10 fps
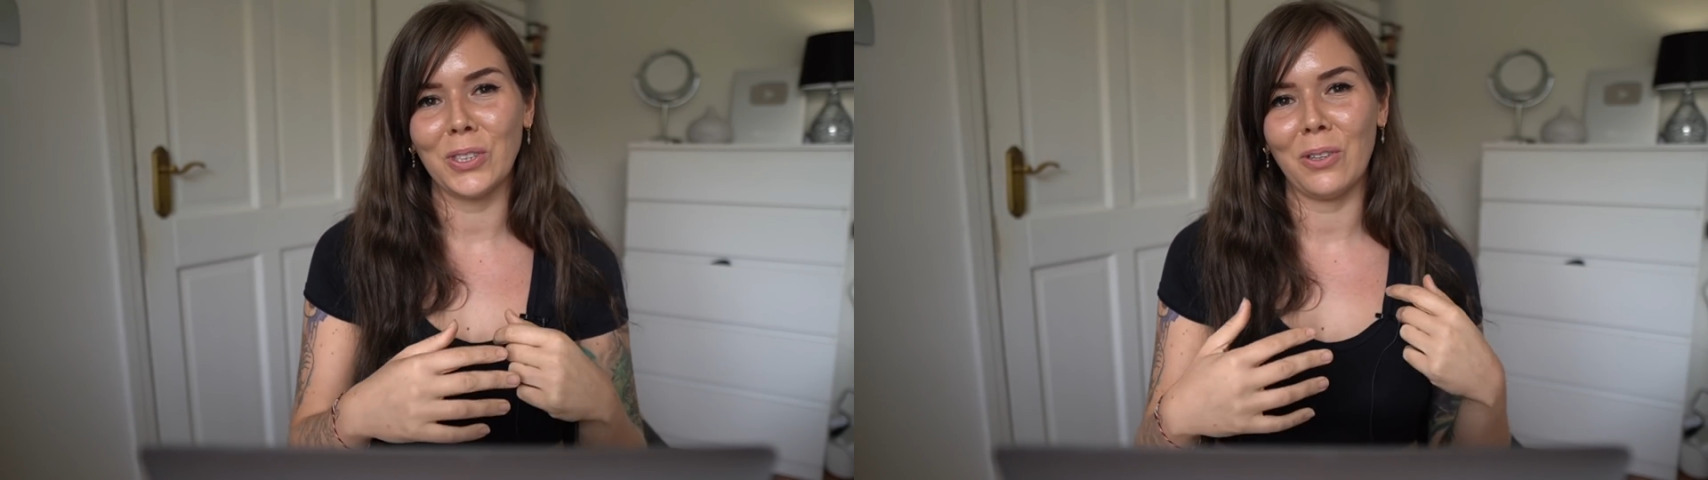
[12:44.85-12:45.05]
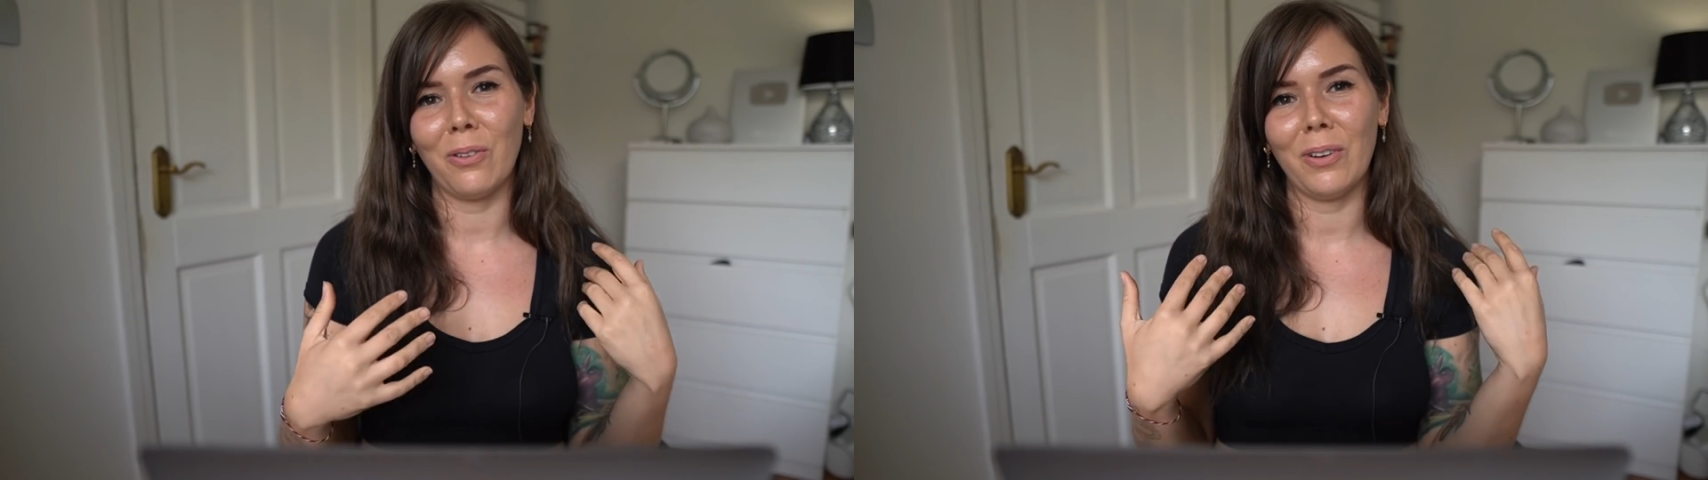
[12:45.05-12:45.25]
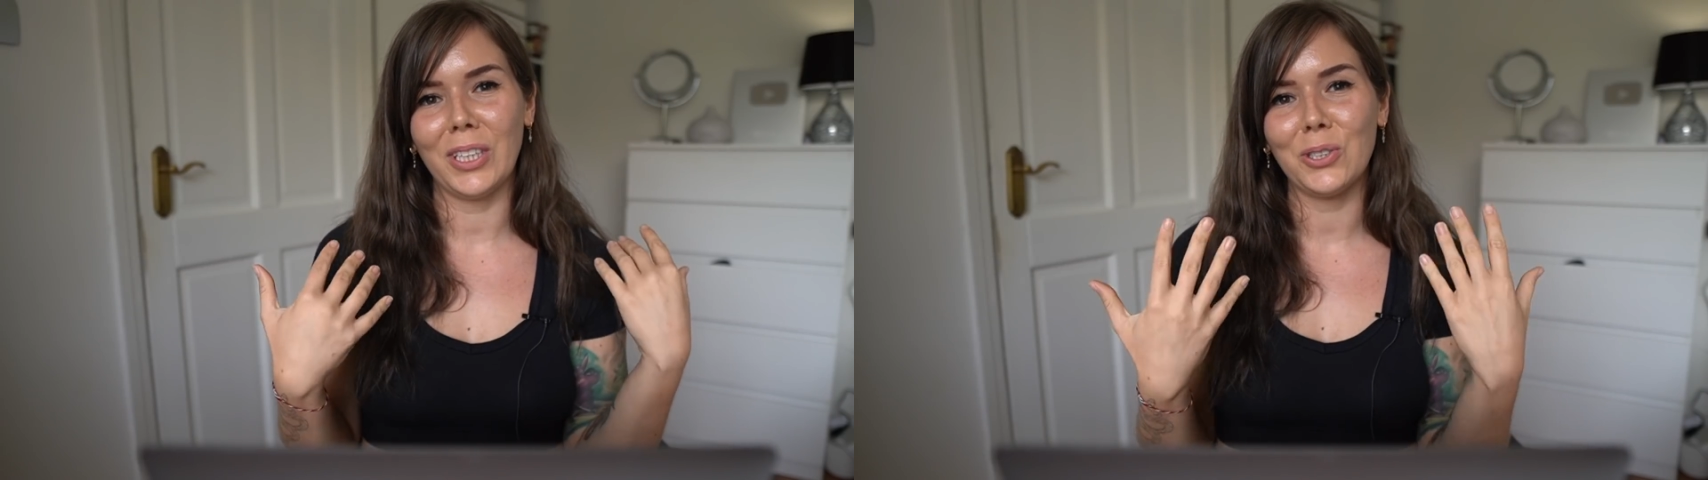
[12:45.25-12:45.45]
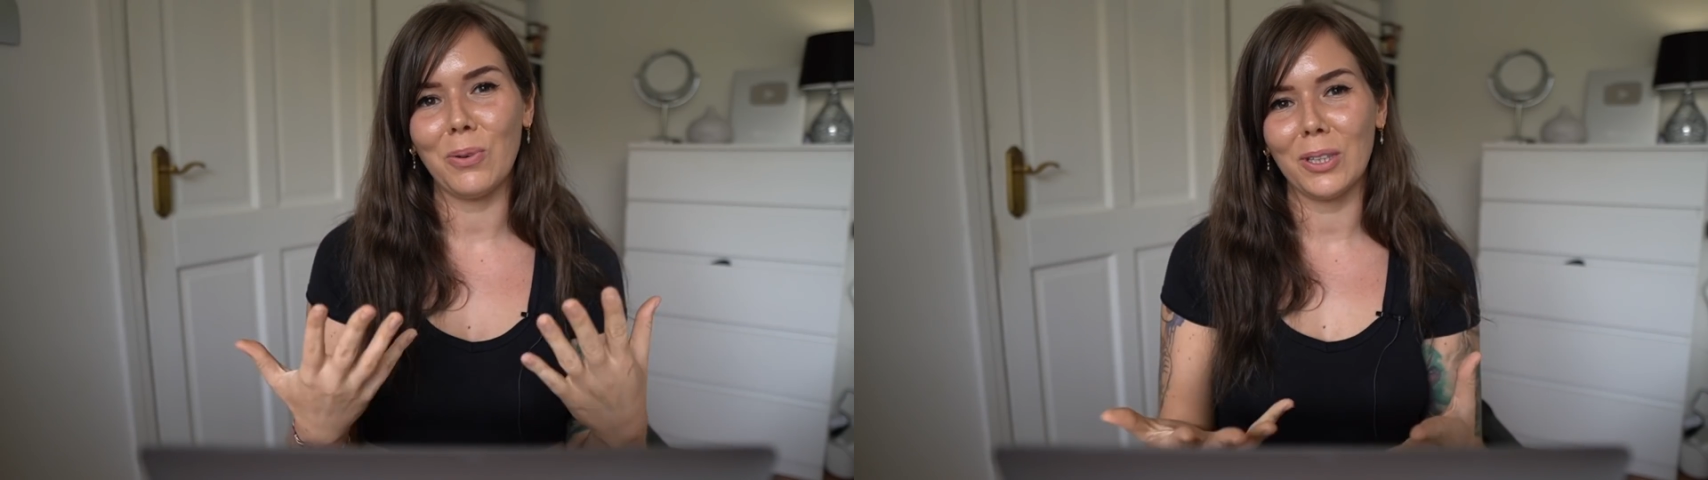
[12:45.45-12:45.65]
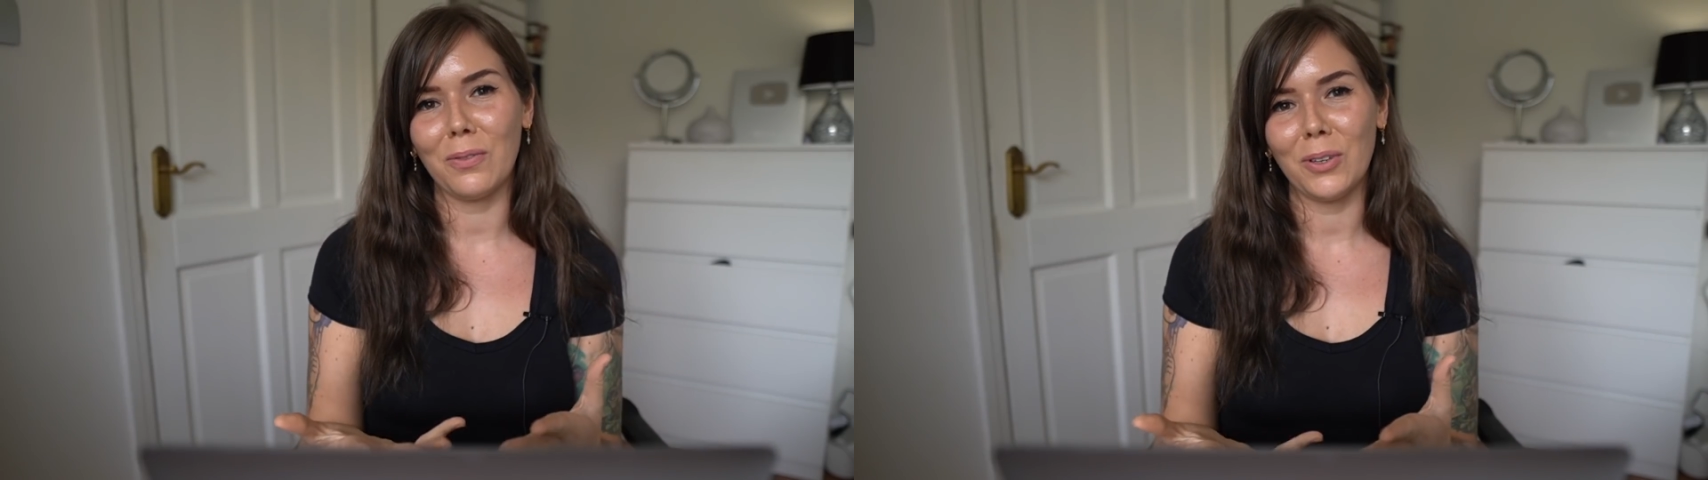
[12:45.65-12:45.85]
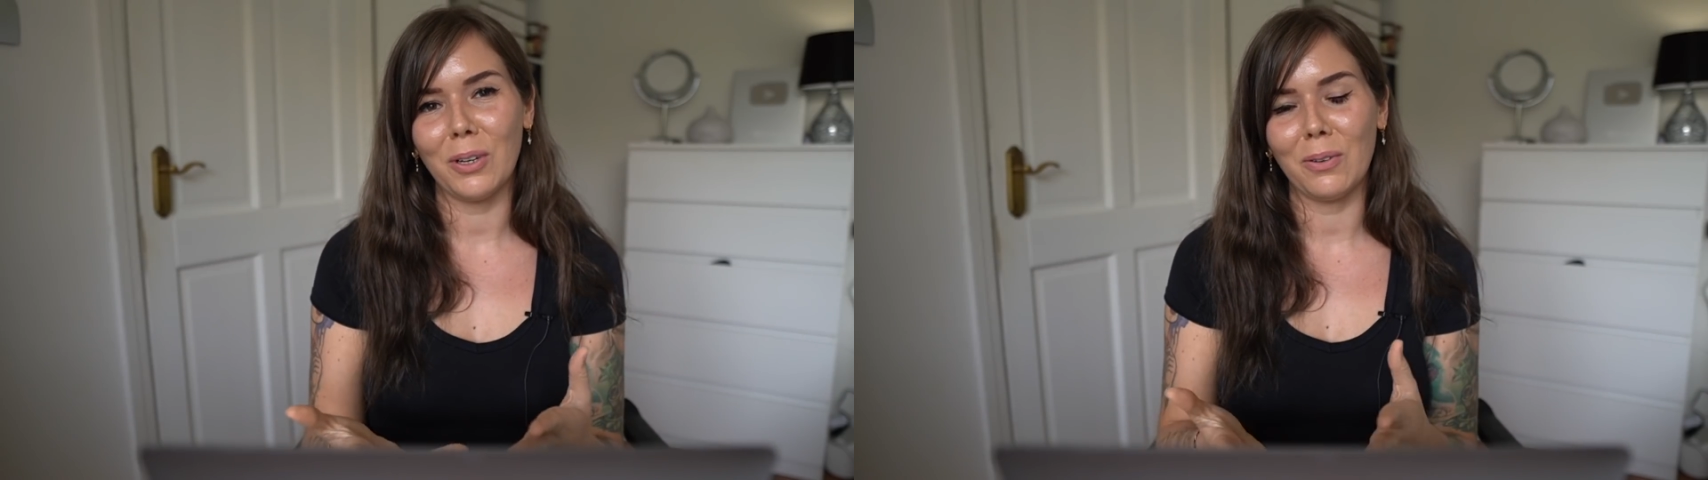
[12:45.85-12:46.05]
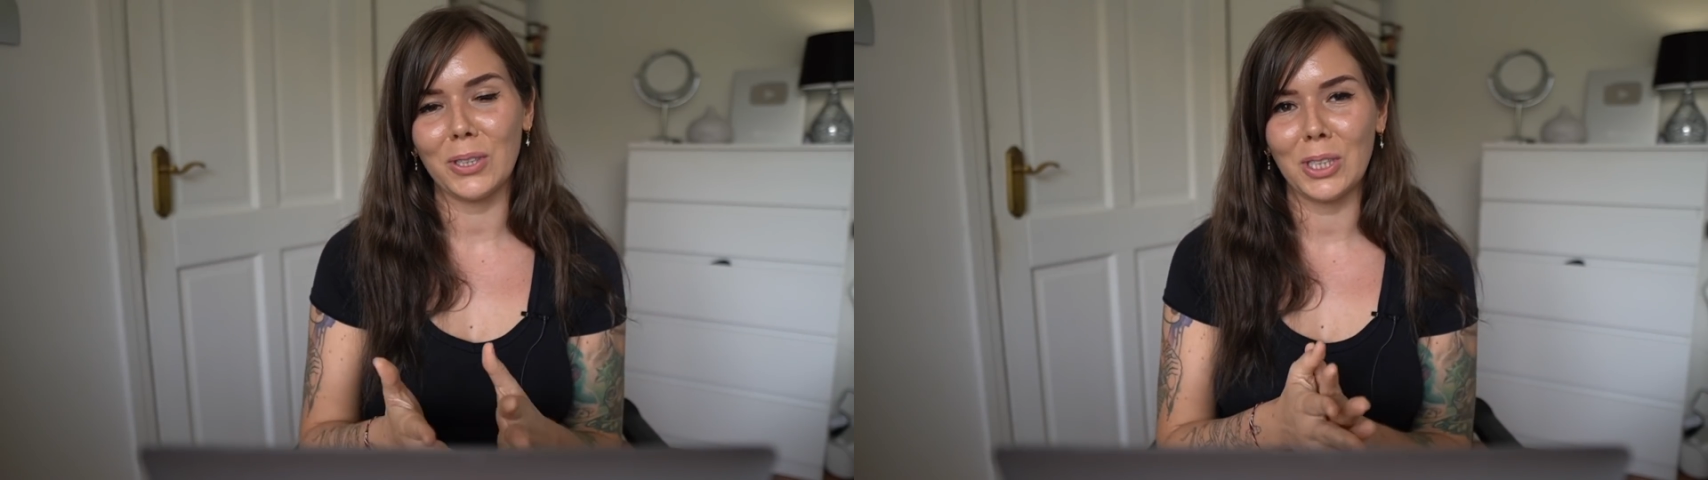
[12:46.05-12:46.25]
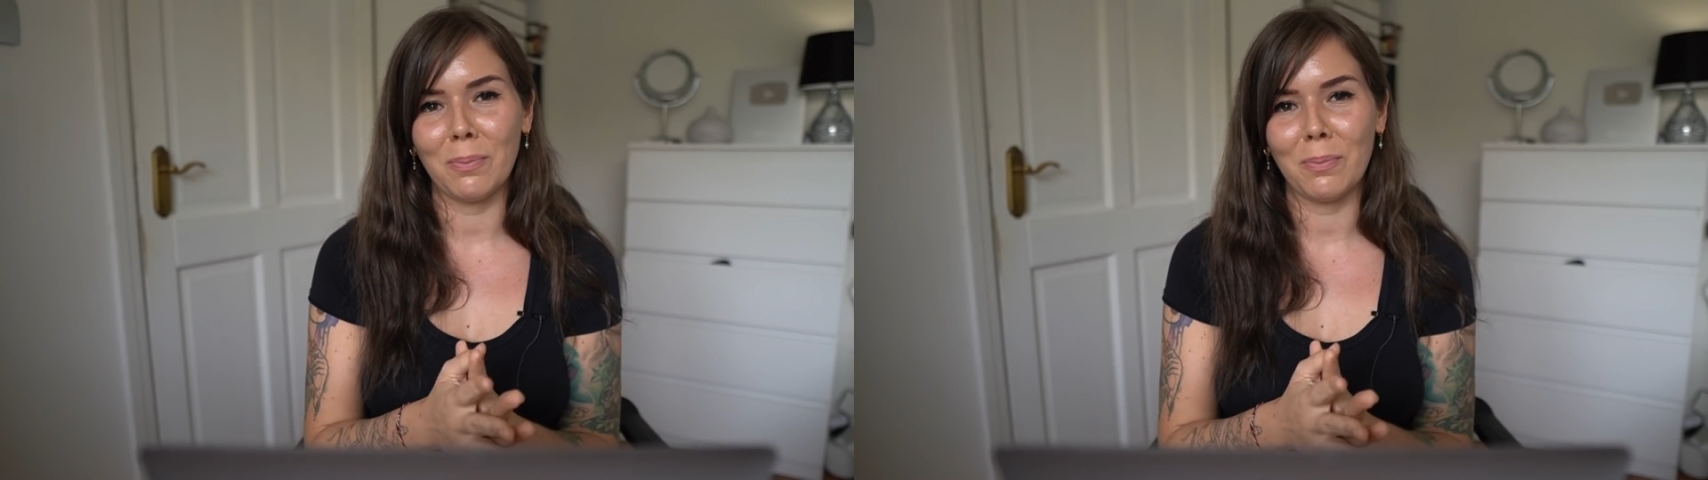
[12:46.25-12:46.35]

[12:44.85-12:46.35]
So each one of you that wants